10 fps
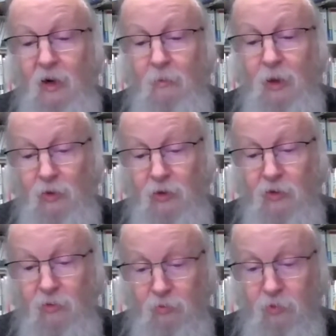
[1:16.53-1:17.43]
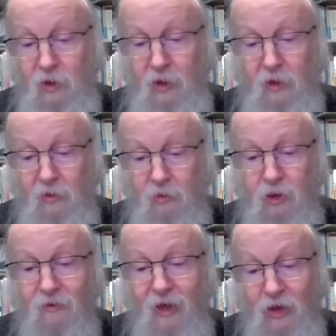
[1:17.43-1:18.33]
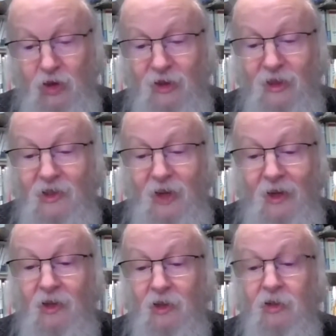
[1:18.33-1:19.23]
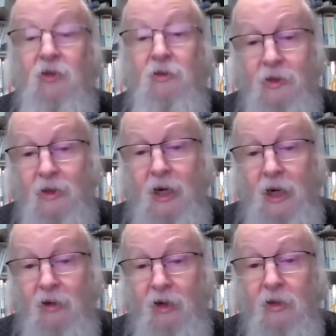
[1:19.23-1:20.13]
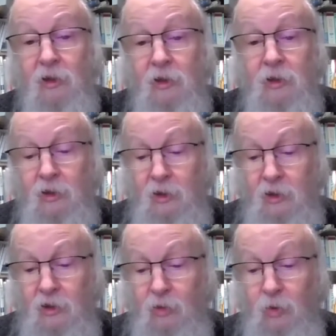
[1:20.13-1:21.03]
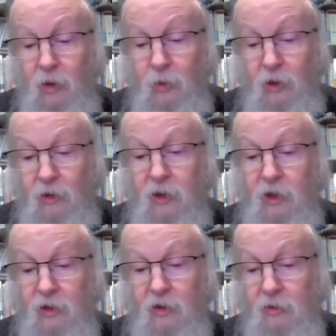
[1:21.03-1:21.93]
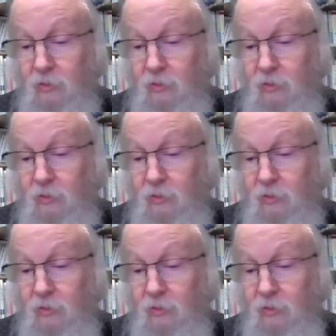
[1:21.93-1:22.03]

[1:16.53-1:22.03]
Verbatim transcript: most uh, conventionally technical area where we look at